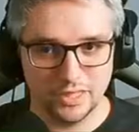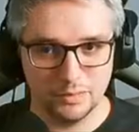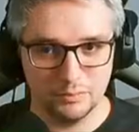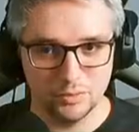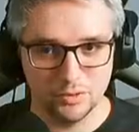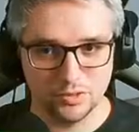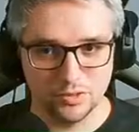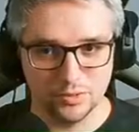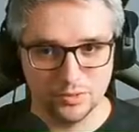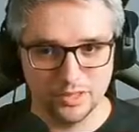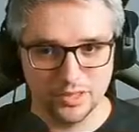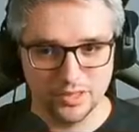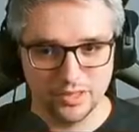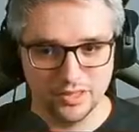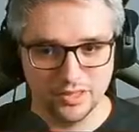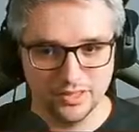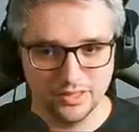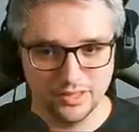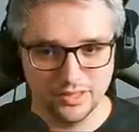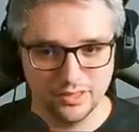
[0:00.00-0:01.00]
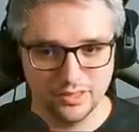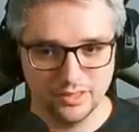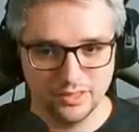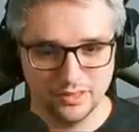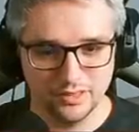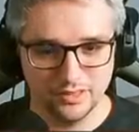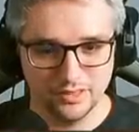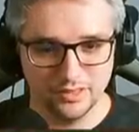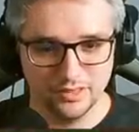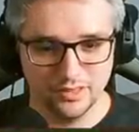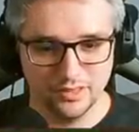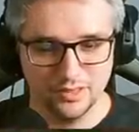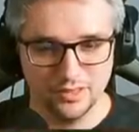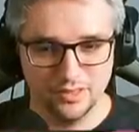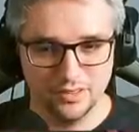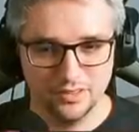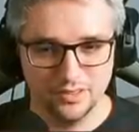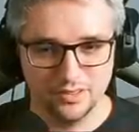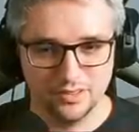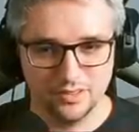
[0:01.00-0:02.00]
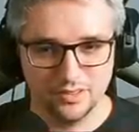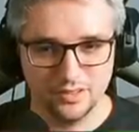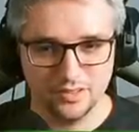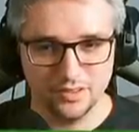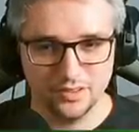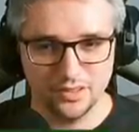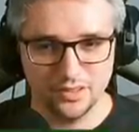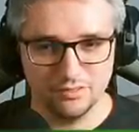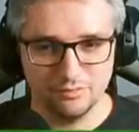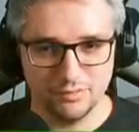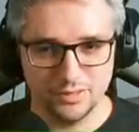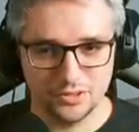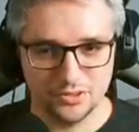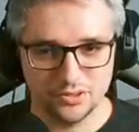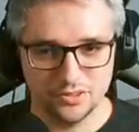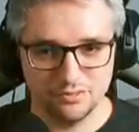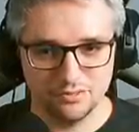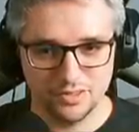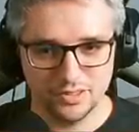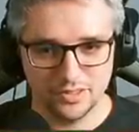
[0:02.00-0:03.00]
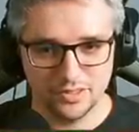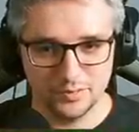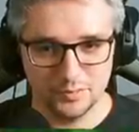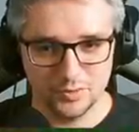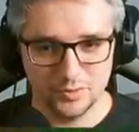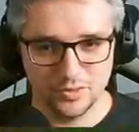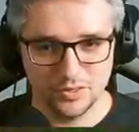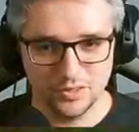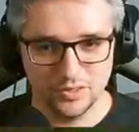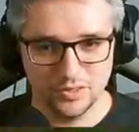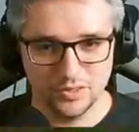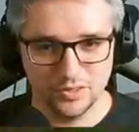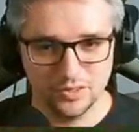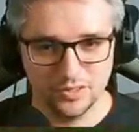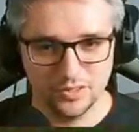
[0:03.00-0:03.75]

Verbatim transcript: my book already. I don't have my shovel anymore.